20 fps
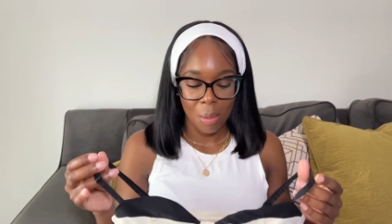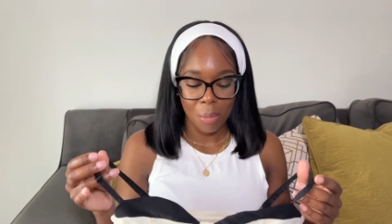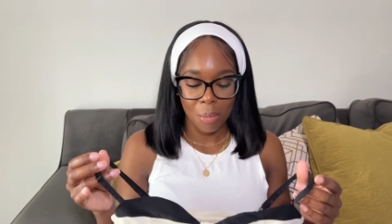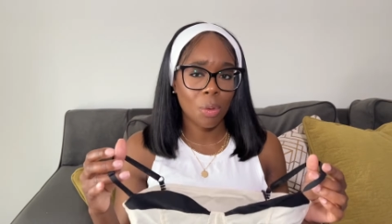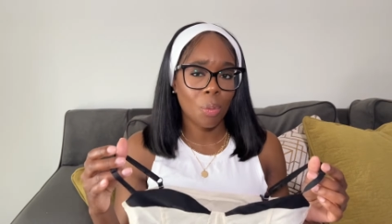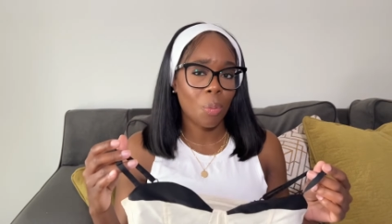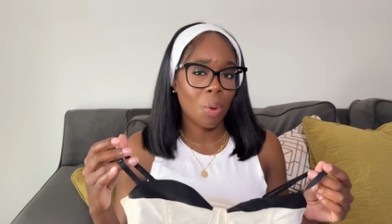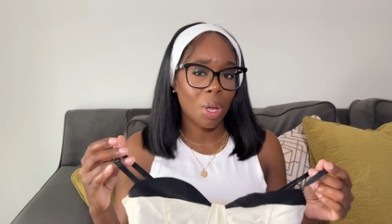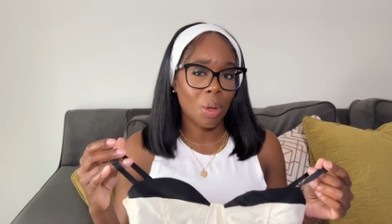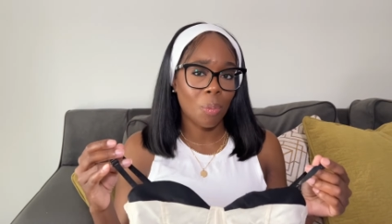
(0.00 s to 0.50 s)

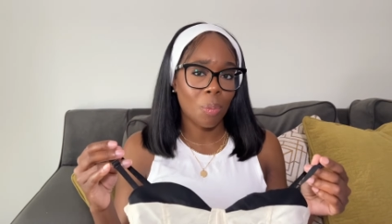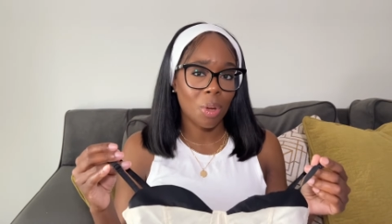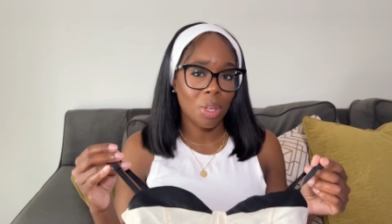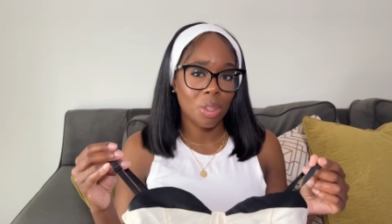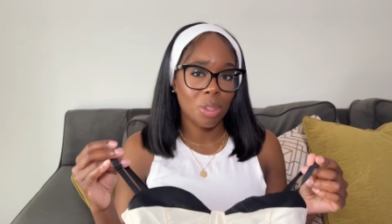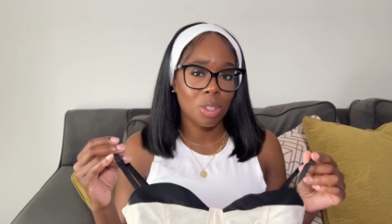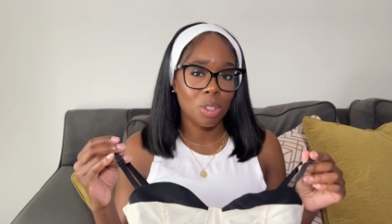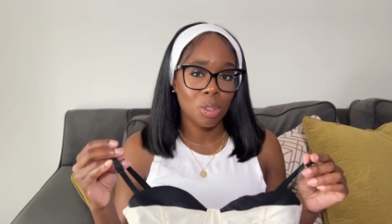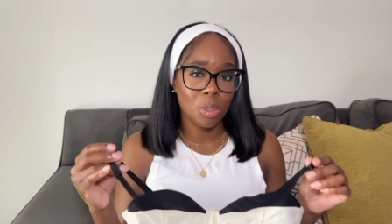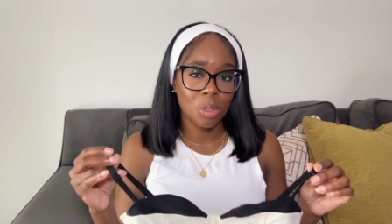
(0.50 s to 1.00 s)
away with
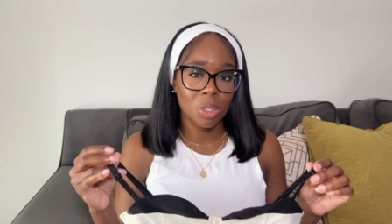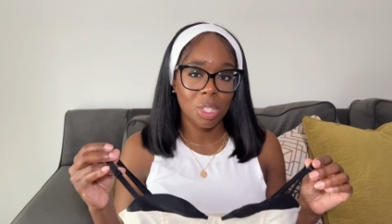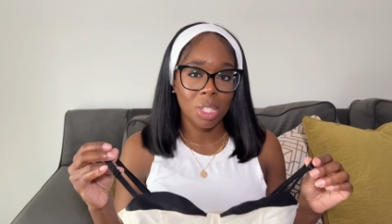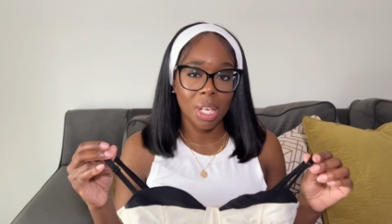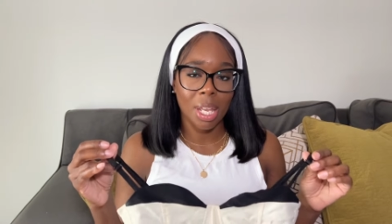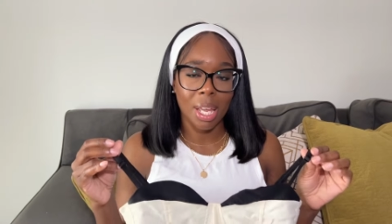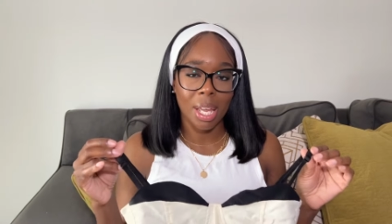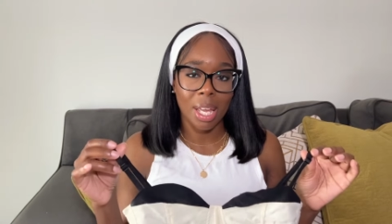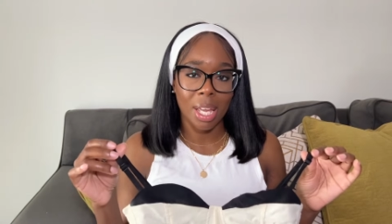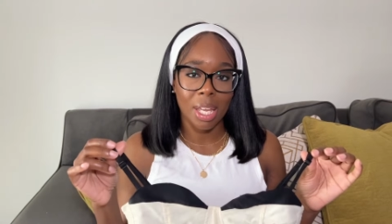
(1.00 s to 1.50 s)
using
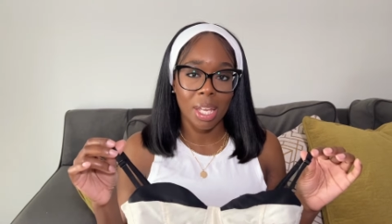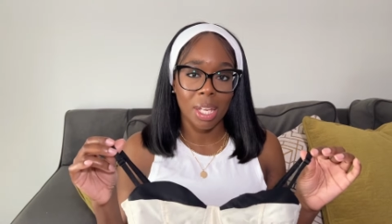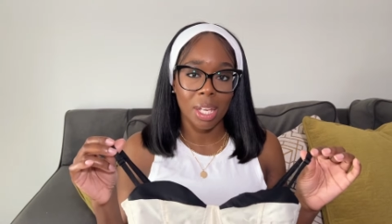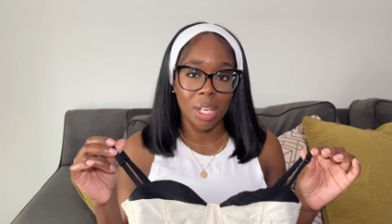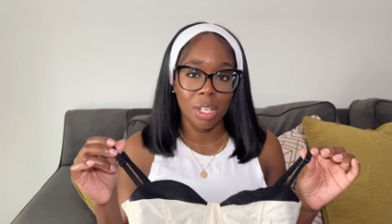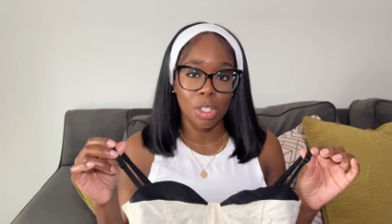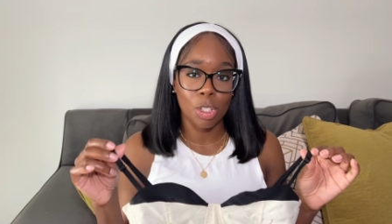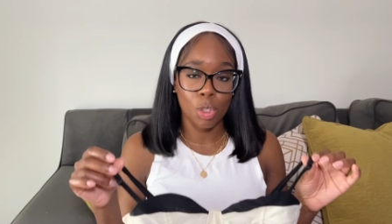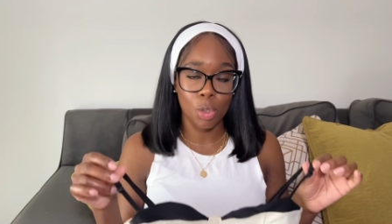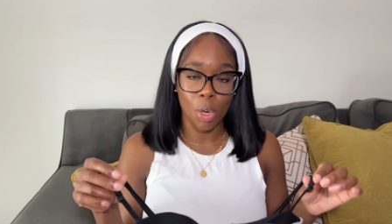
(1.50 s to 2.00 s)
a
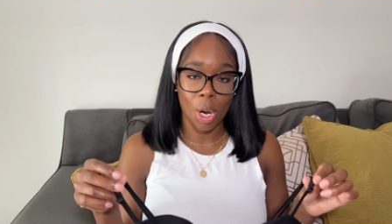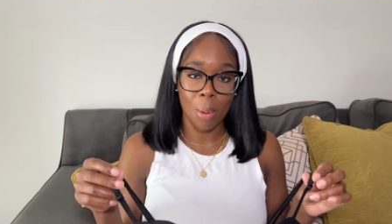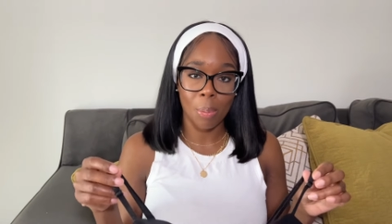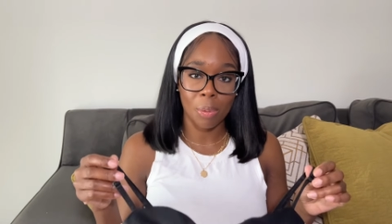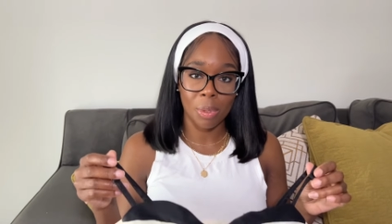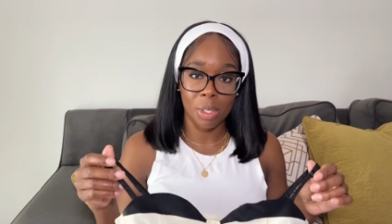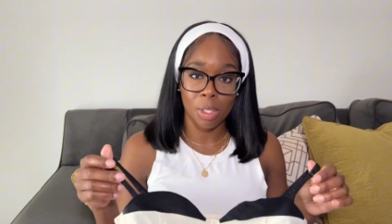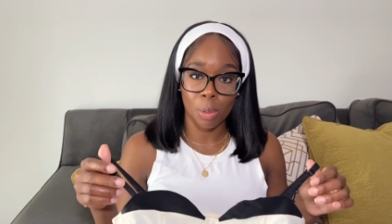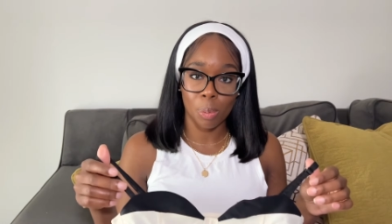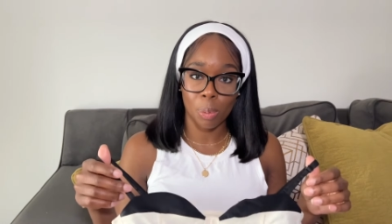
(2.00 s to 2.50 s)

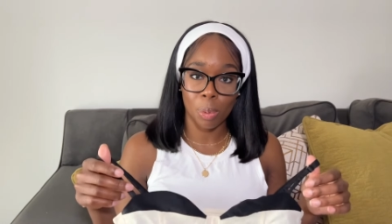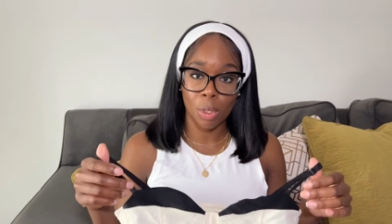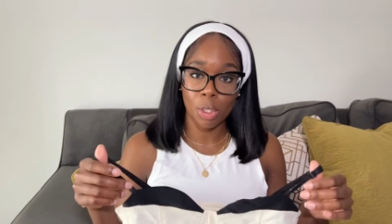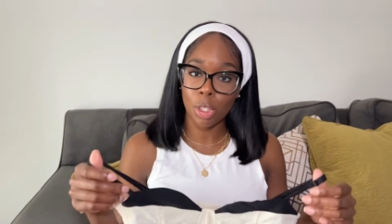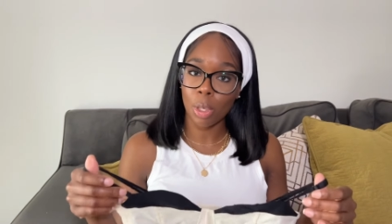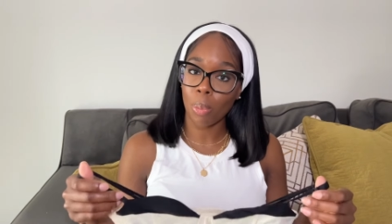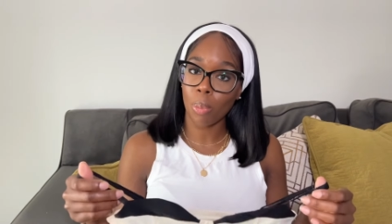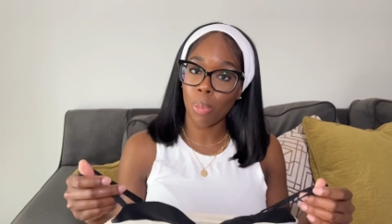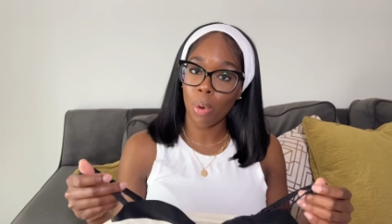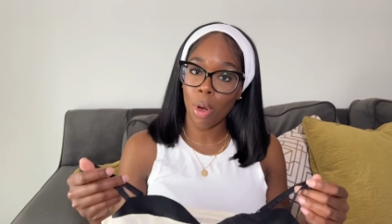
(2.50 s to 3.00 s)
strapless
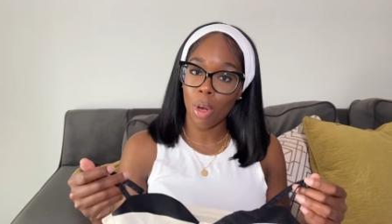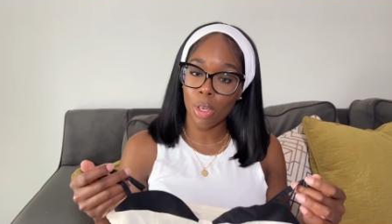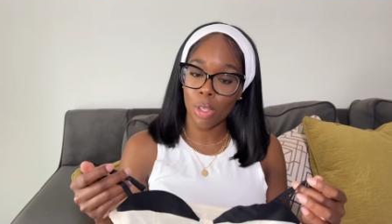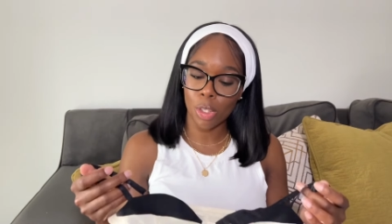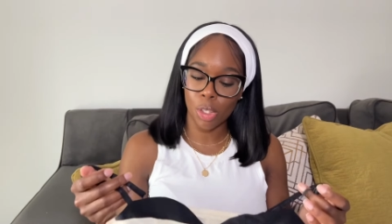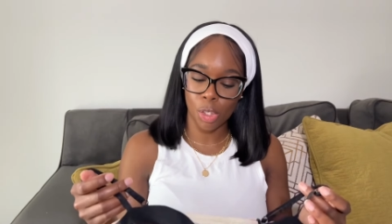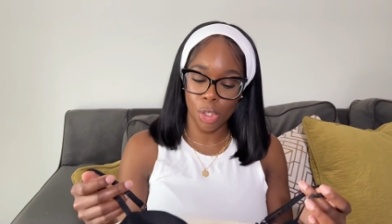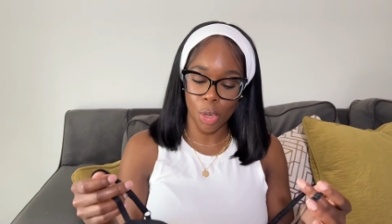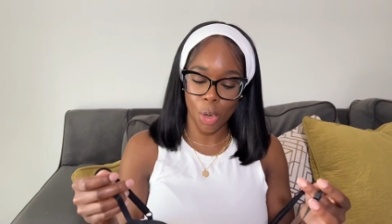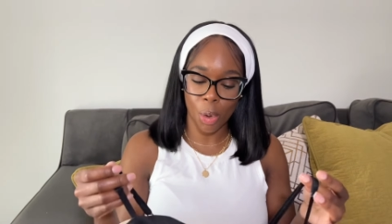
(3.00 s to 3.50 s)
push-up bra
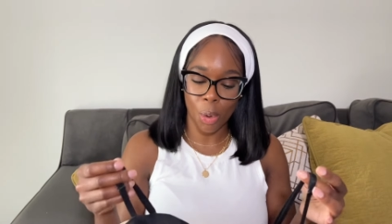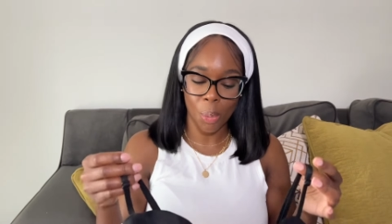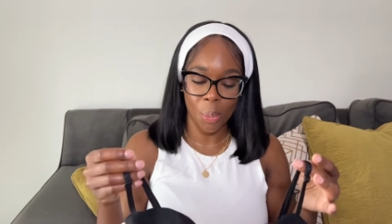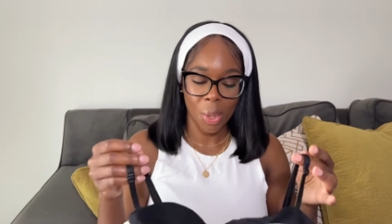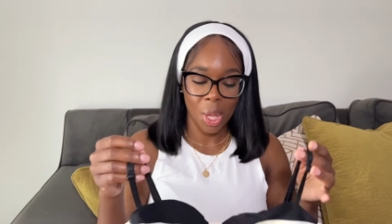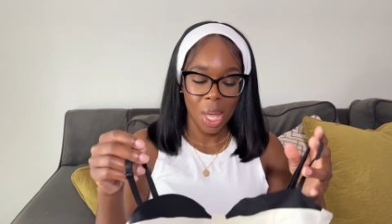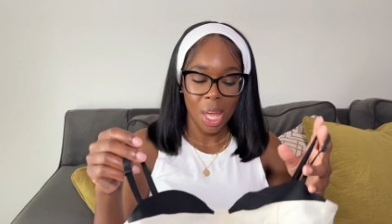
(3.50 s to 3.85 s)
so